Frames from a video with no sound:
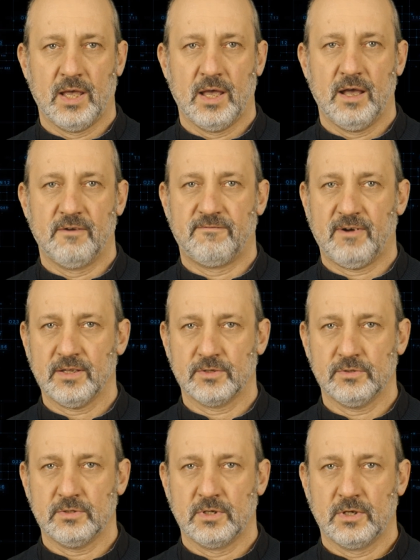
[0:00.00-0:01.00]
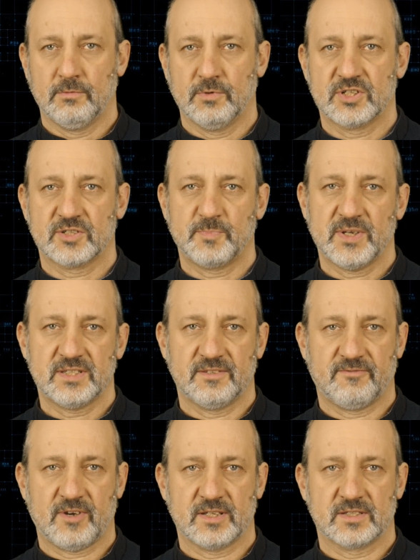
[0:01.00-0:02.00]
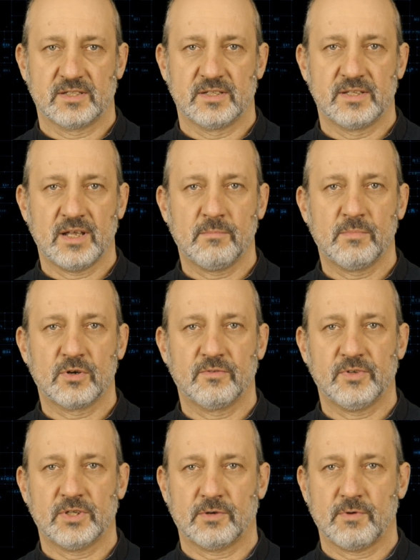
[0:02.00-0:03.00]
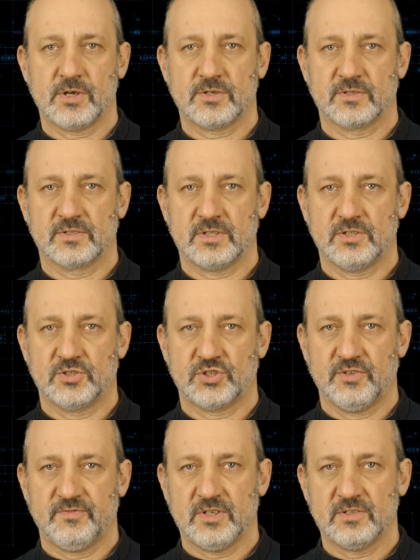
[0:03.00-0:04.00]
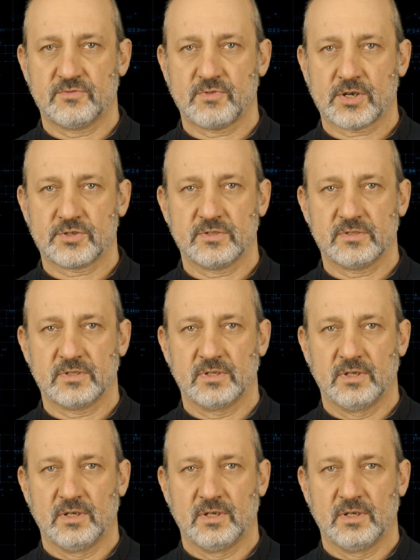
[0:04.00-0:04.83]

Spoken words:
A value which specifies the number of iterations in shift instructions,